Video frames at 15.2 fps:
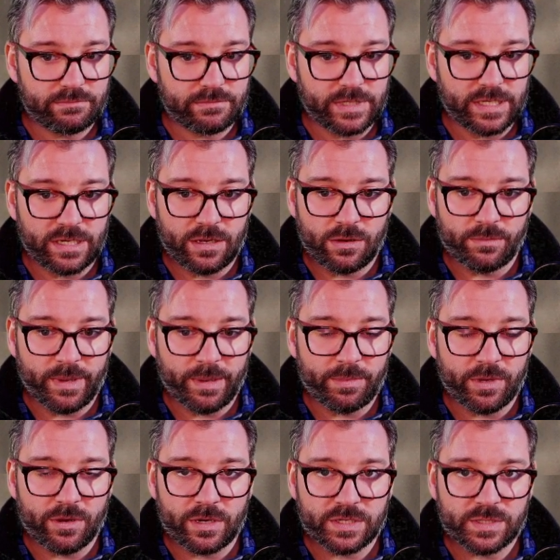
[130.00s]
maybe
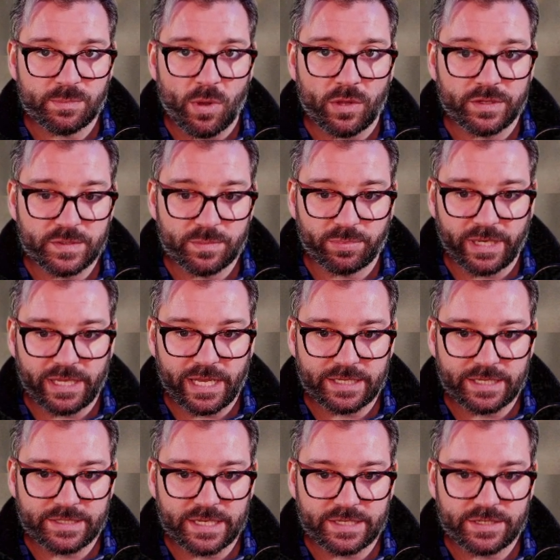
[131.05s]
you're on a small display like
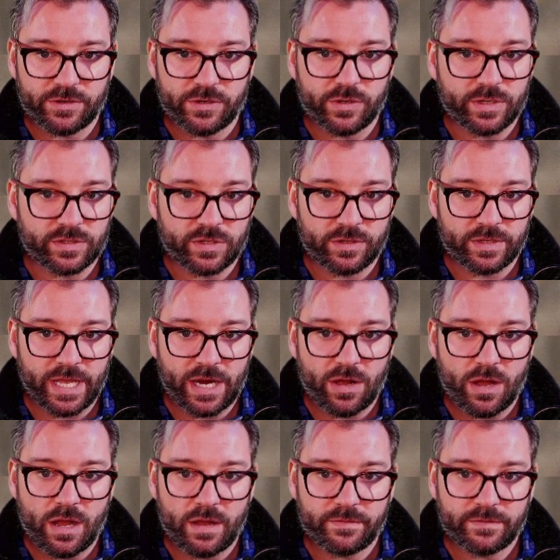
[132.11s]
it says here, you can turn that
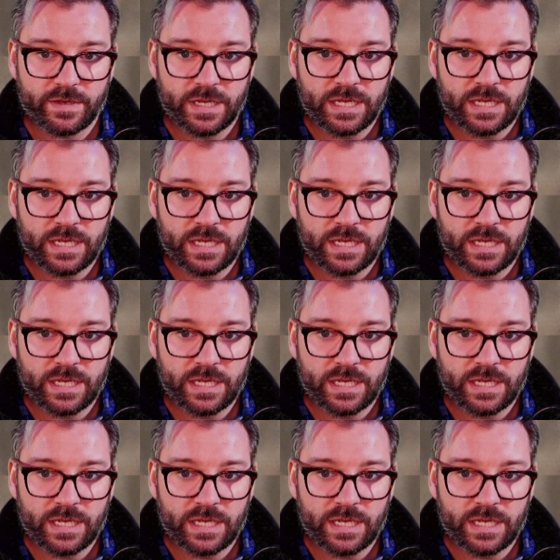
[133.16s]
off.